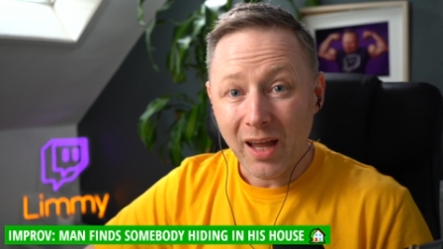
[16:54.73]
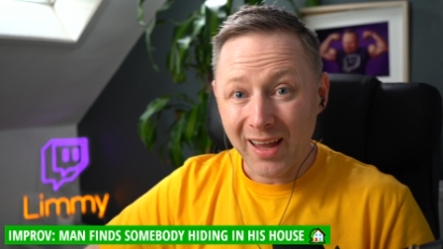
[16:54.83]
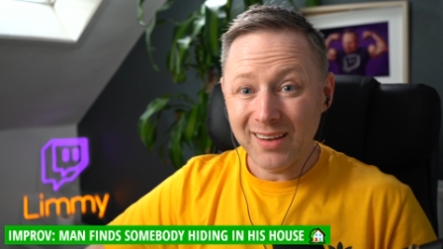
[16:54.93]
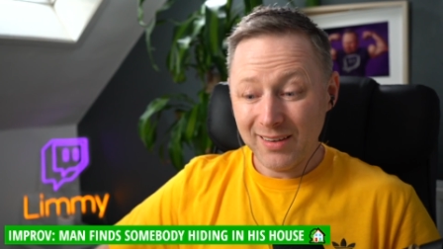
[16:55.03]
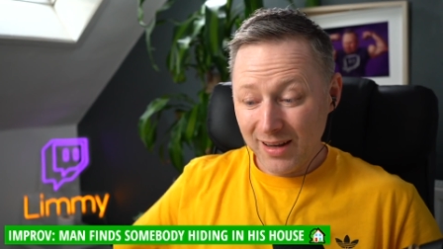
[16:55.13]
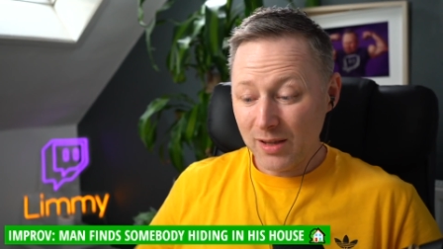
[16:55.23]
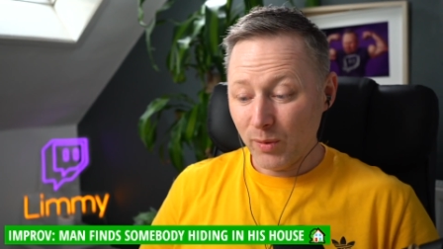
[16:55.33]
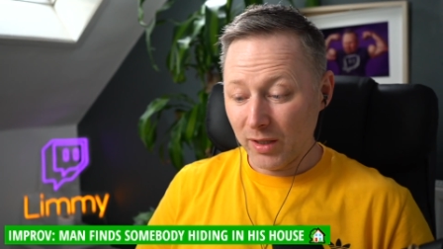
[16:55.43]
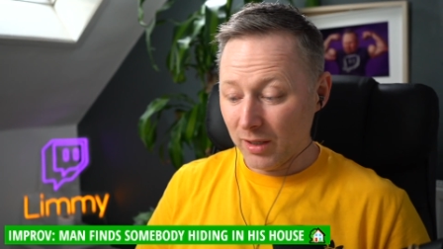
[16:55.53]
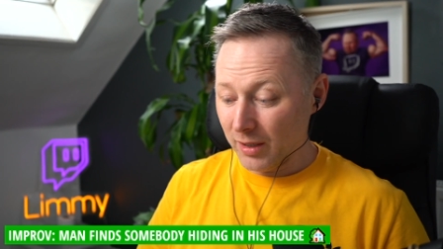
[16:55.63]
And Craig
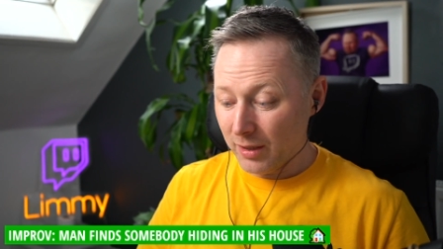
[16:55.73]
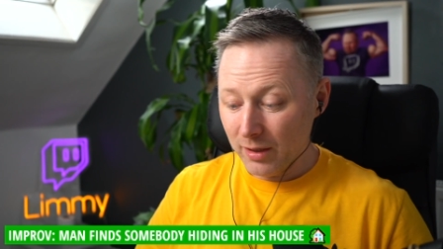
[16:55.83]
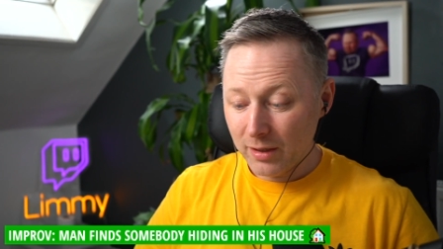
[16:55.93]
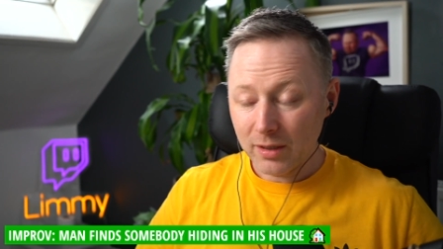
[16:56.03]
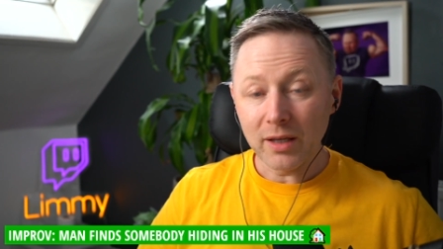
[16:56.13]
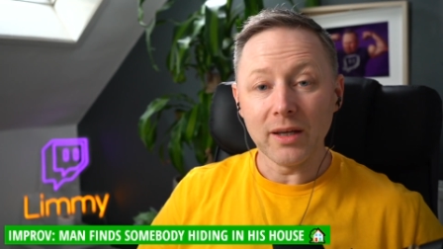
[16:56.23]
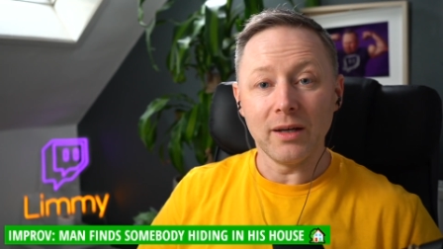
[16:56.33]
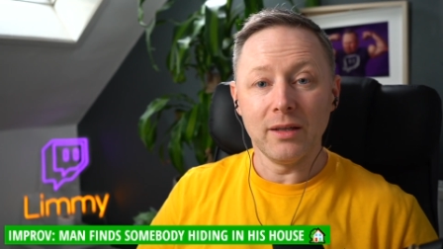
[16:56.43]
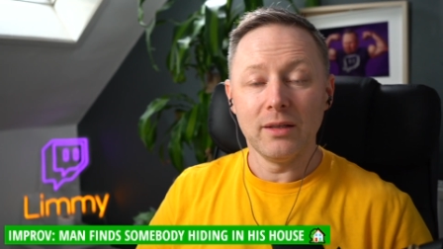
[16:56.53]
went like that, yeah.